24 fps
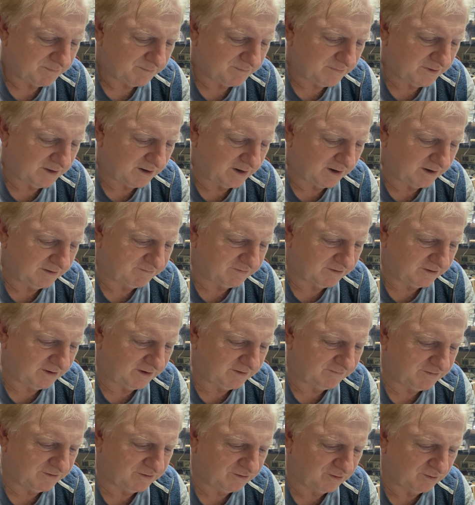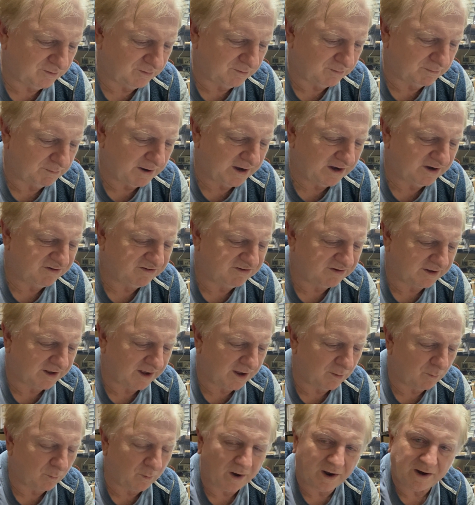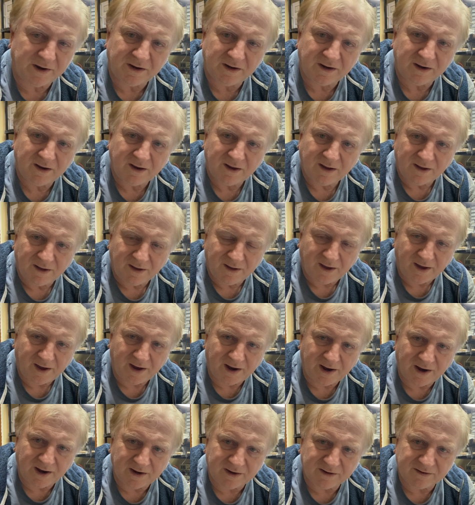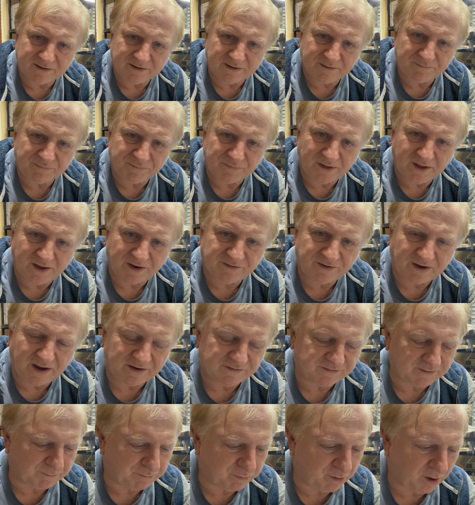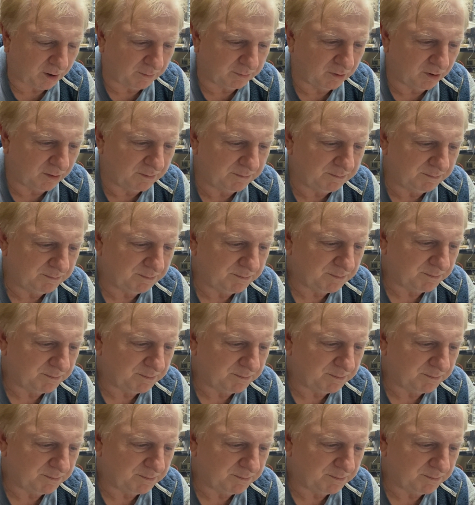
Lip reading: if you do manage to get one and it has a problem,